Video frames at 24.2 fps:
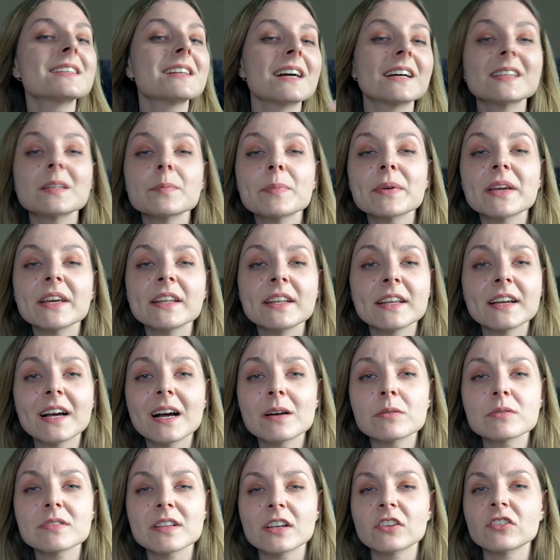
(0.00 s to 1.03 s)
at the beginning
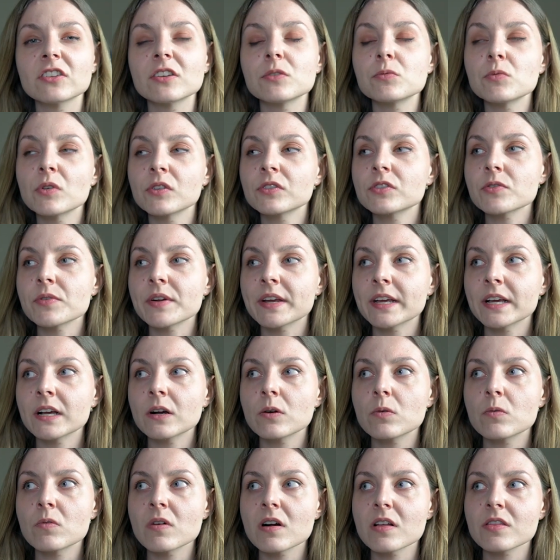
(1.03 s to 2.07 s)
I was actually wondering
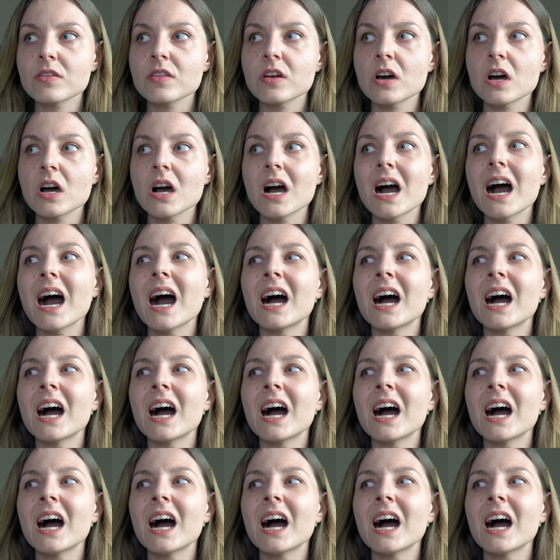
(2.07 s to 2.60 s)
whether